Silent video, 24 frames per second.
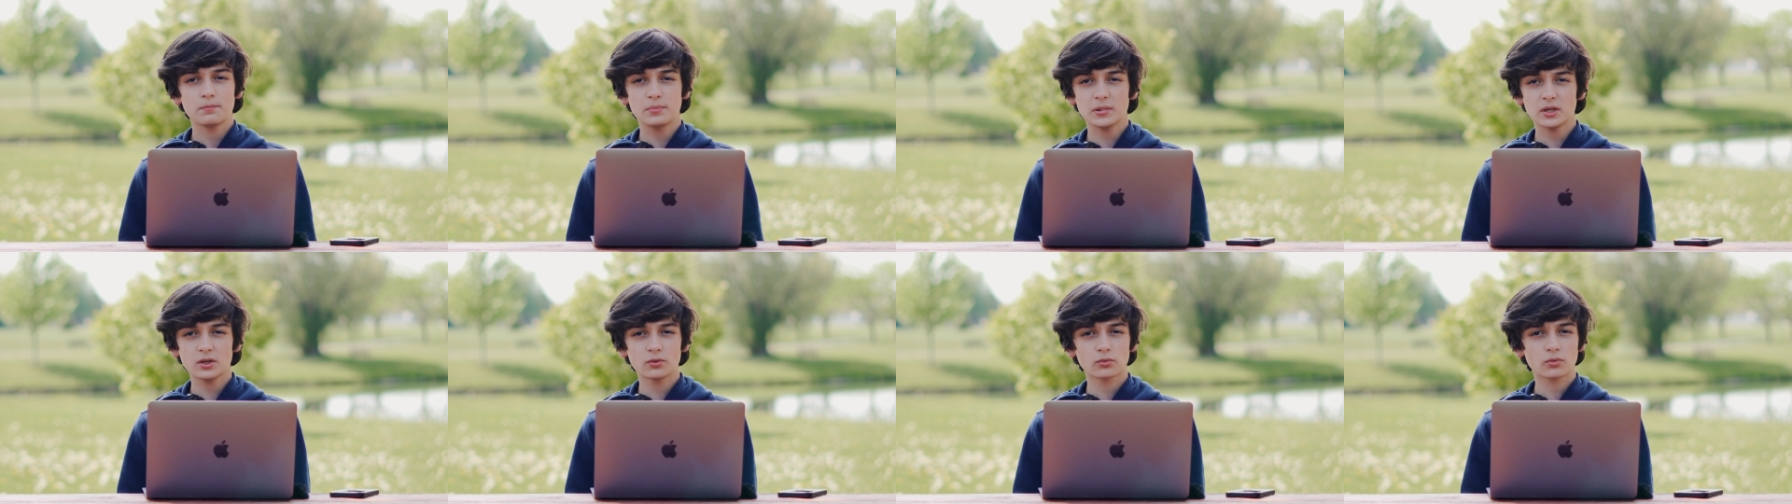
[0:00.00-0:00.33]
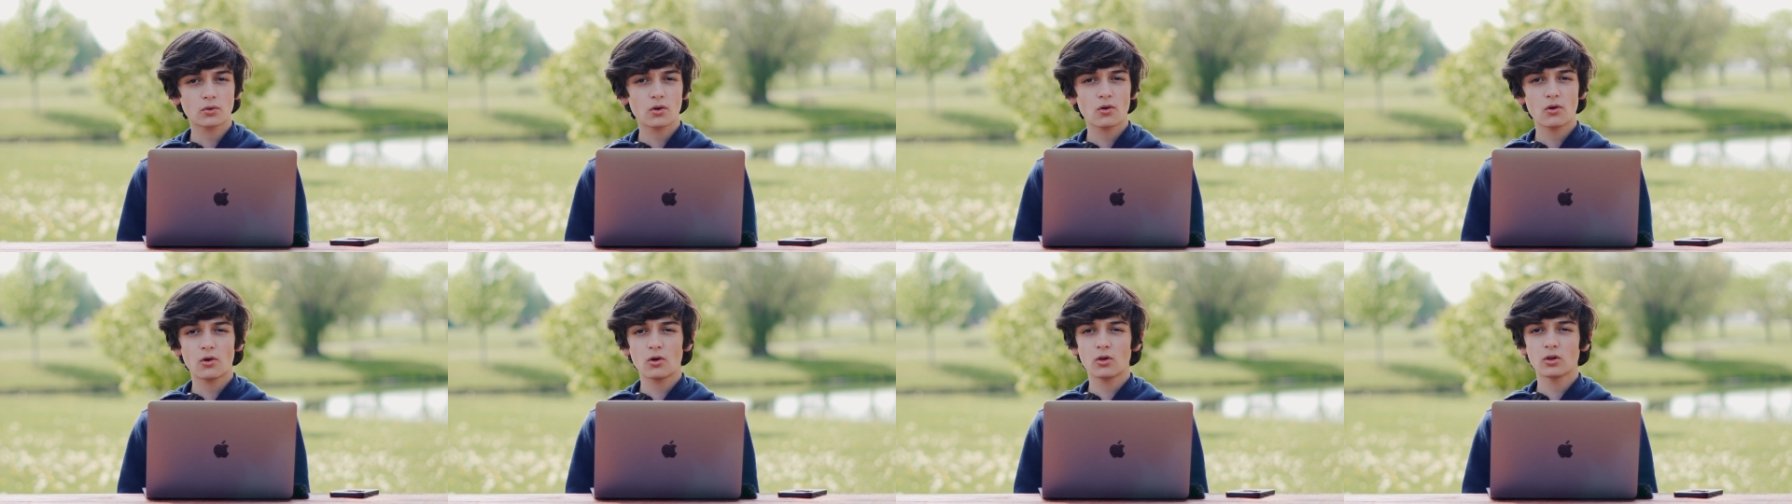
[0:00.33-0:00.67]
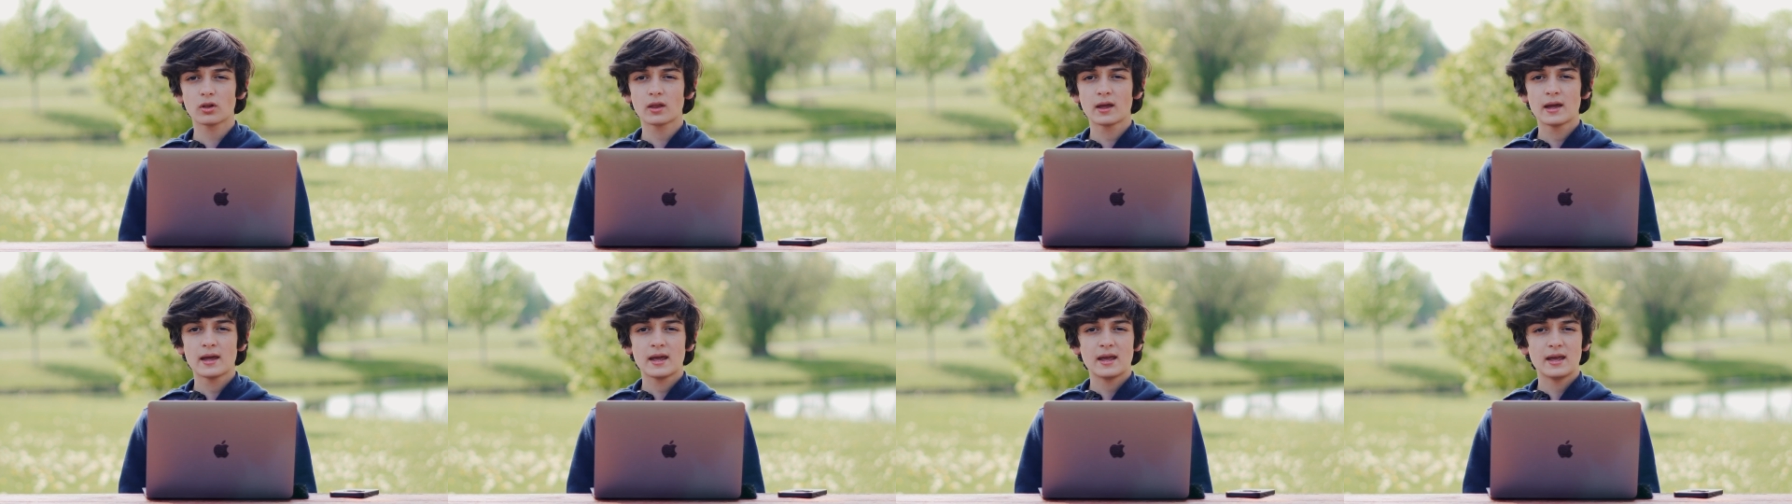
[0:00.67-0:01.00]
B
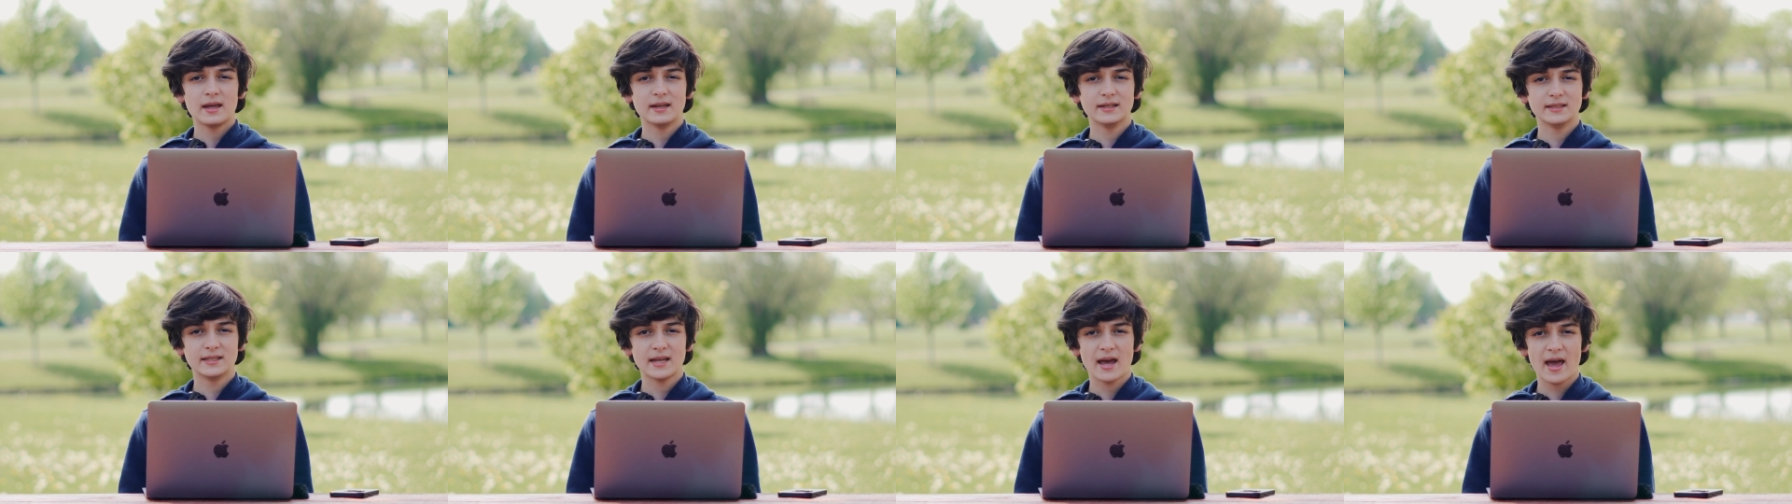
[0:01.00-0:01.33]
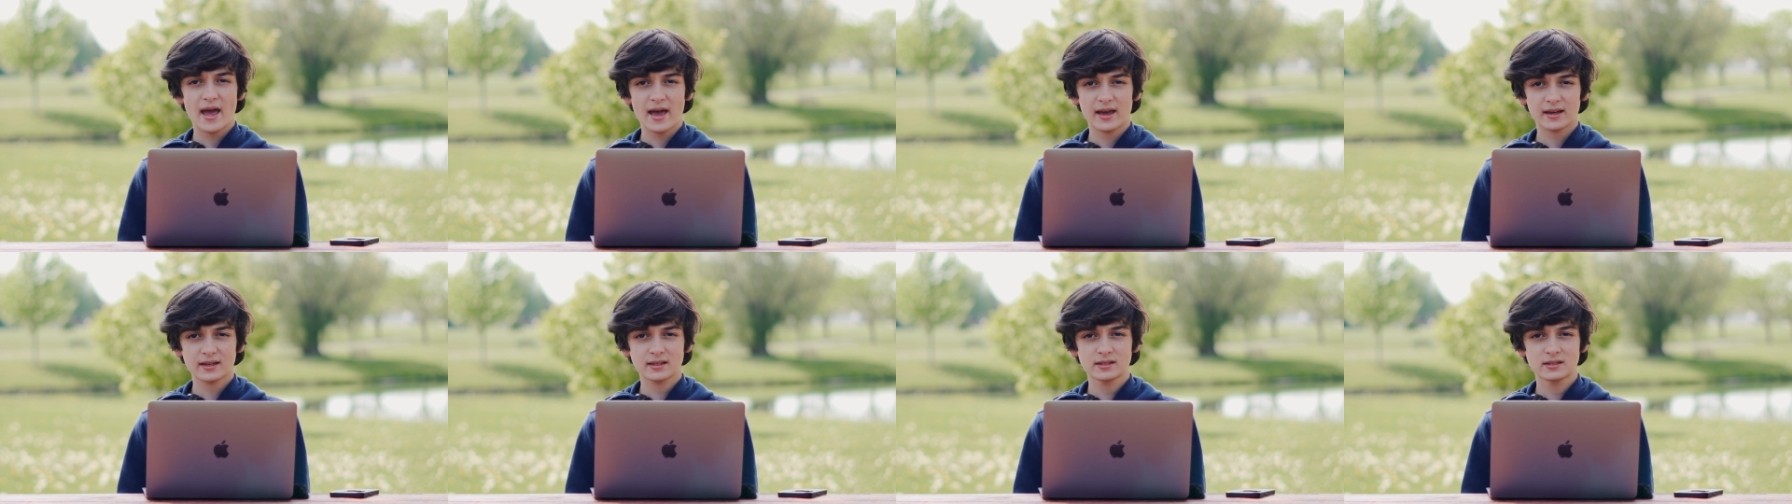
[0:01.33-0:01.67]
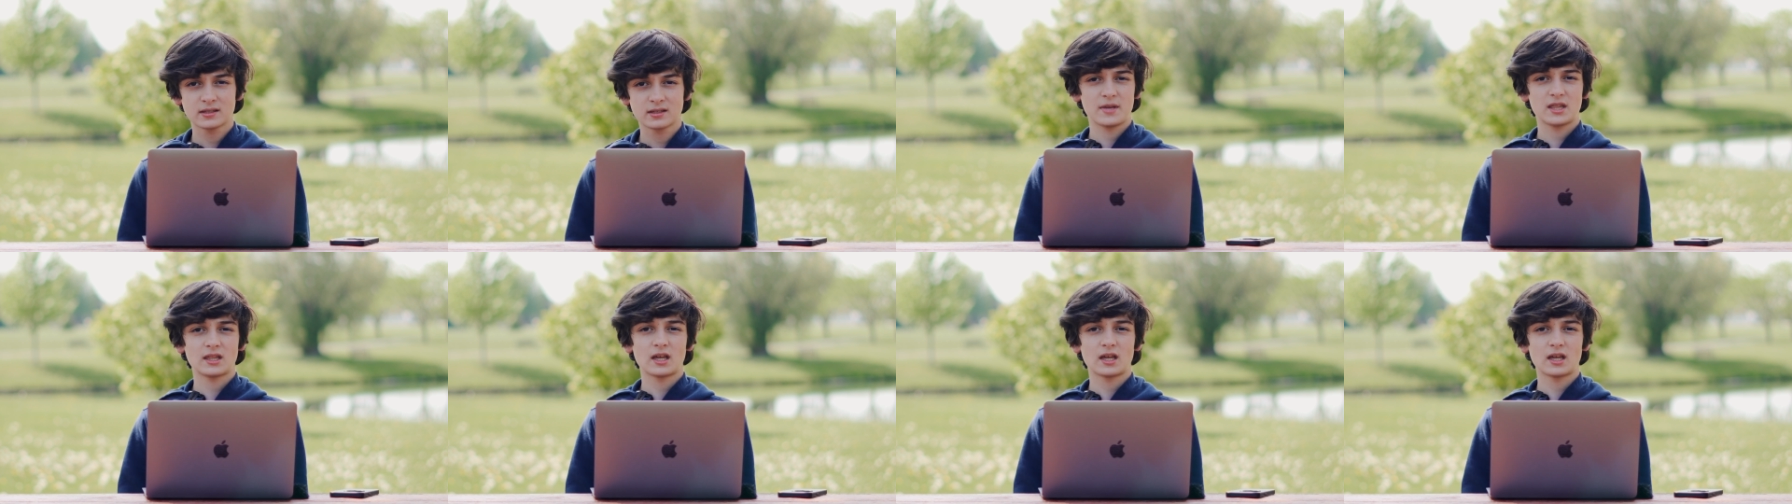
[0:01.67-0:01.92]
roll and text.